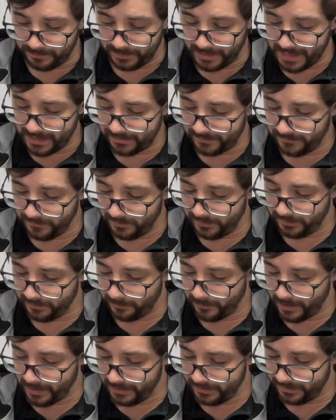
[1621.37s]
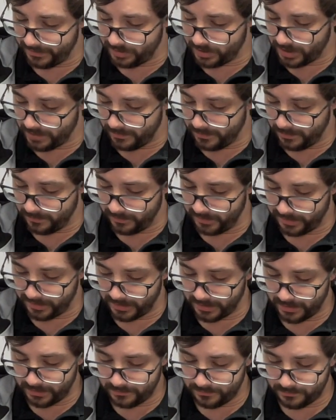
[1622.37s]
blacks versus whites, JB would
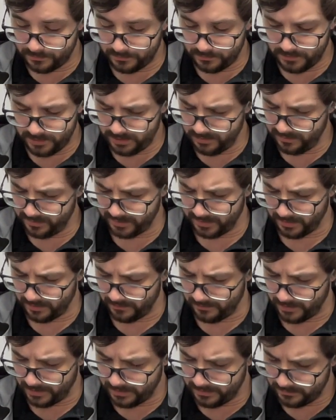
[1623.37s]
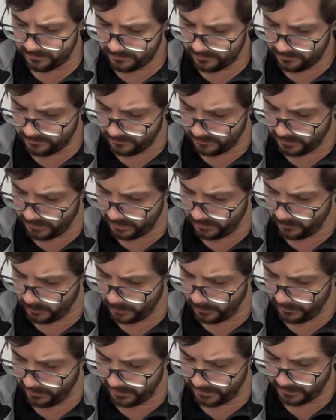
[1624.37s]
say. Jude's not white, Willem
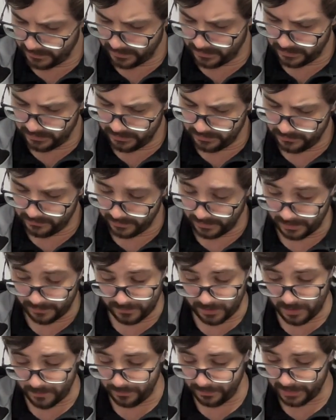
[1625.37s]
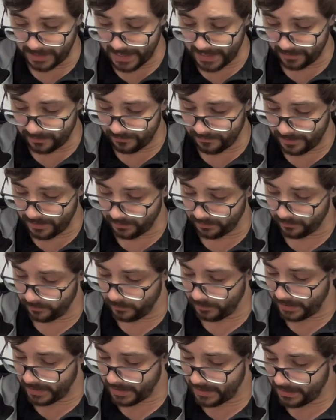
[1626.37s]
would respond. I'm not black, Malcolm
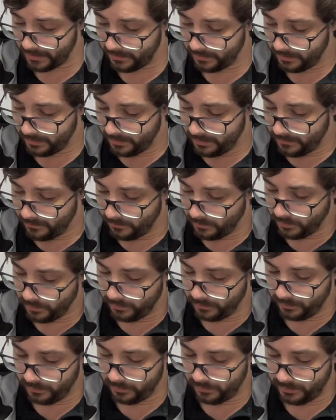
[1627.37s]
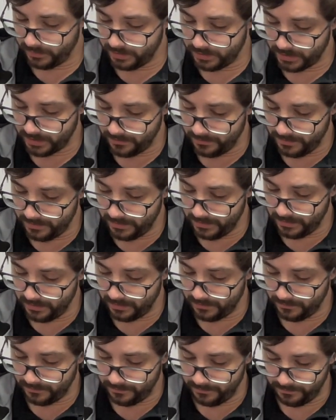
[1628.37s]
would add, more to annoy JB
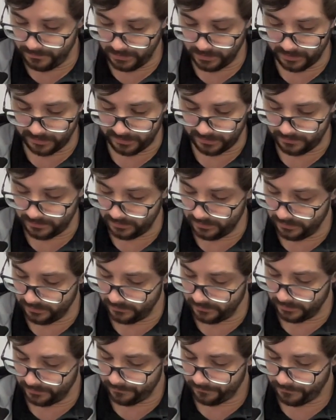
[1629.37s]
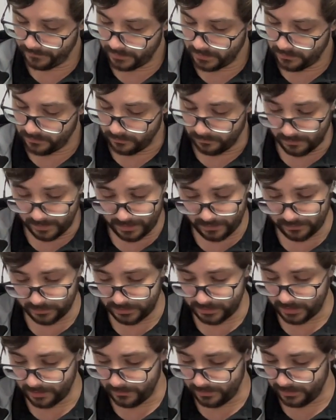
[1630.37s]
than because he believed it. Well,
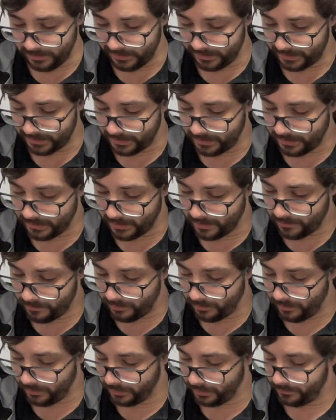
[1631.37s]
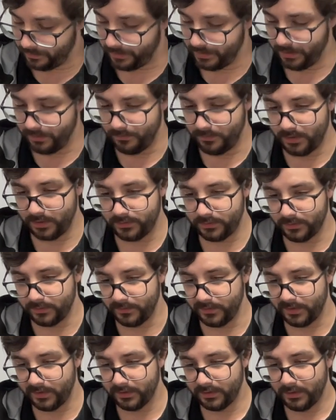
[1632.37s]
JB said now, pulling the plate of
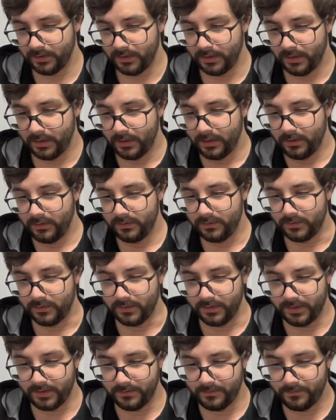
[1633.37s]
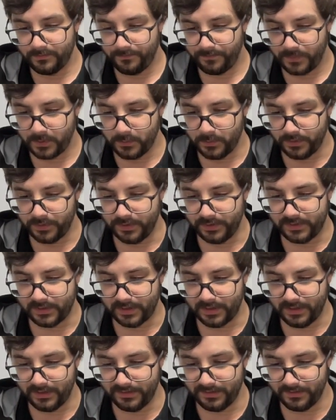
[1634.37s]
mushrooms toward him with the
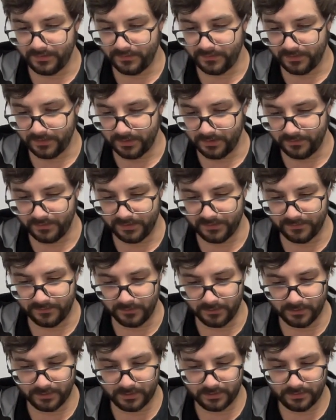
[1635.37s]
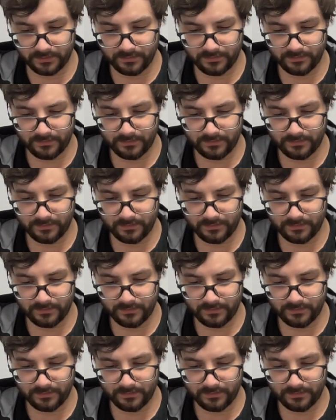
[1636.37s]
tines of his fork.